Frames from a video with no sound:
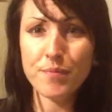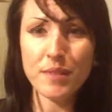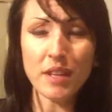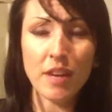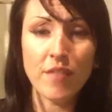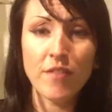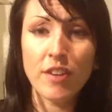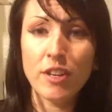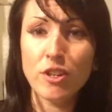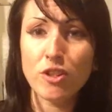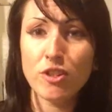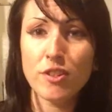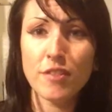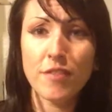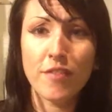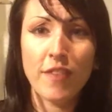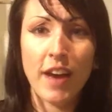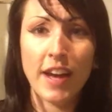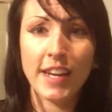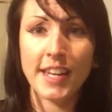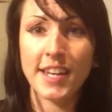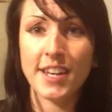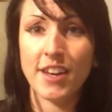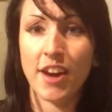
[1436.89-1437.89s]
eventually
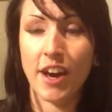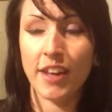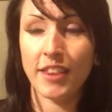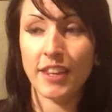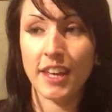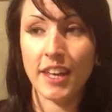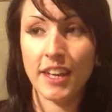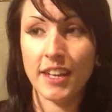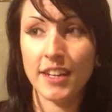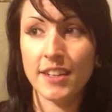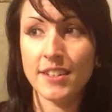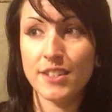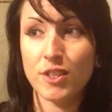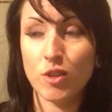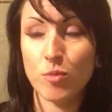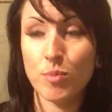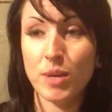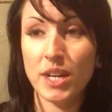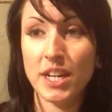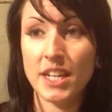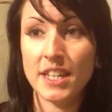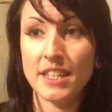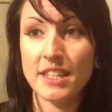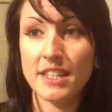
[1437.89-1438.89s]
faggy goth kid, so I
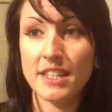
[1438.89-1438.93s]
mean,